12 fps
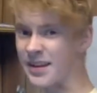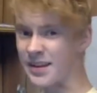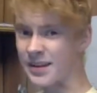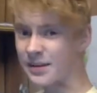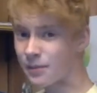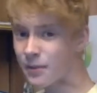
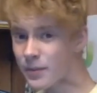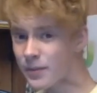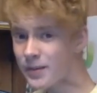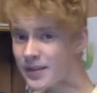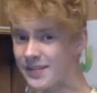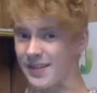probably
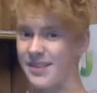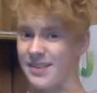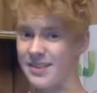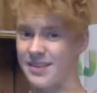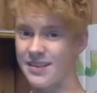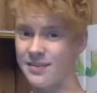because I
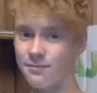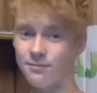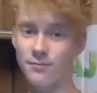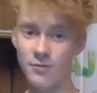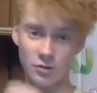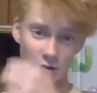did
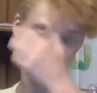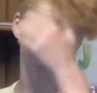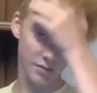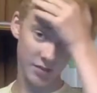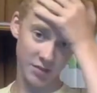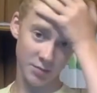Crapping
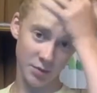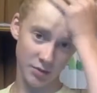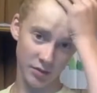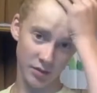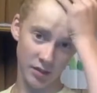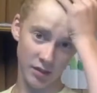with the
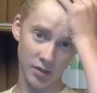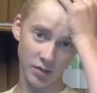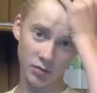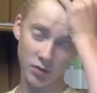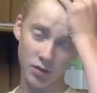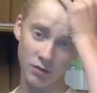spirit. Ah, I
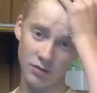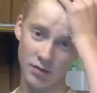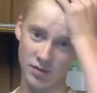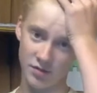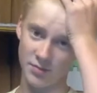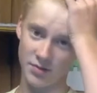thought I got rid of the
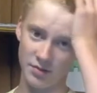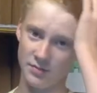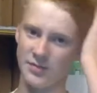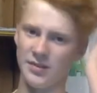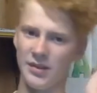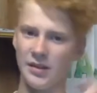spirit,
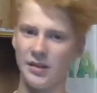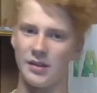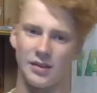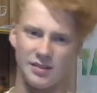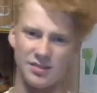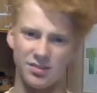but
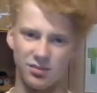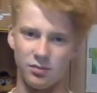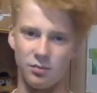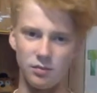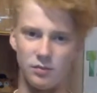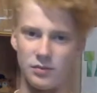it's,
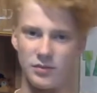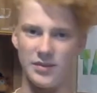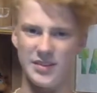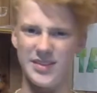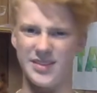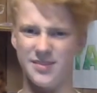
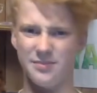it's,